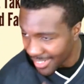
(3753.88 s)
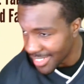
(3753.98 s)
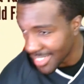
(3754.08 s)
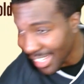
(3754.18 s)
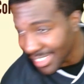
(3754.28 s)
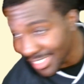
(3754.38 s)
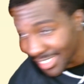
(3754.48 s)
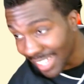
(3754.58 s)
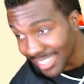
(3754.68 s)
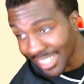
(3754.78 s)
This
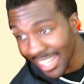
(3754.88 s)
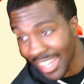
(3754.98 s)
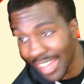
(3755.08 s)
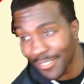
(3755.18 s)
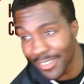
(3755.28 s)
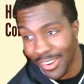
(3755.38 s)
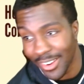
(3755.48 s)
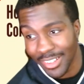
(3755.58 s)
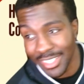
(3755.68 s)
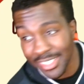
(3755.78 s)
hot take that I got for
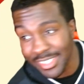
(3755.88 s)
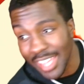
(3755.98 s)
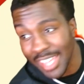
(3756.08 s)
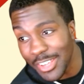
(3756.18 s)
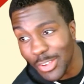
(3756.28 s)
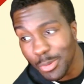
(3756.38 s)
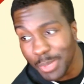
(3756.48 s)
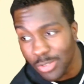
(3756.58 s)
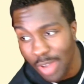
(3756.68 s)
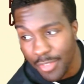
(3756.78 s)
y'all is any
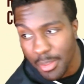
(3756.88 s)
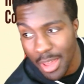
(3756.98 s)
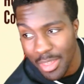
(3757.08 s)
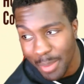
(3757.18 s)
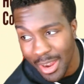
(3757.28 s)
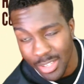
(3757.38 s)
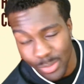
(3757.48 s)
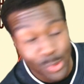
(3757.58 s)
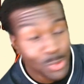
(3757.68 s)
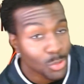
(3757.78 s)
QB drafted by the Bears
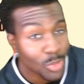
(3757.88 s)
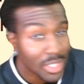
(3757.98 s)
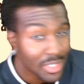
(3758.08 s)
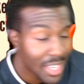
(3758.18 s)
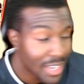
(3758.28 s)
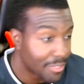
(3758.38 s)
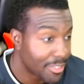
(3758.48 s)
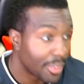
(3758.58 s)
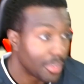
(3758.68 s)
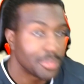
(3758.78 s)
won't do well in the
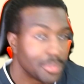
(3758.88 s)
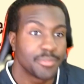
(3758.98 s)
NFL.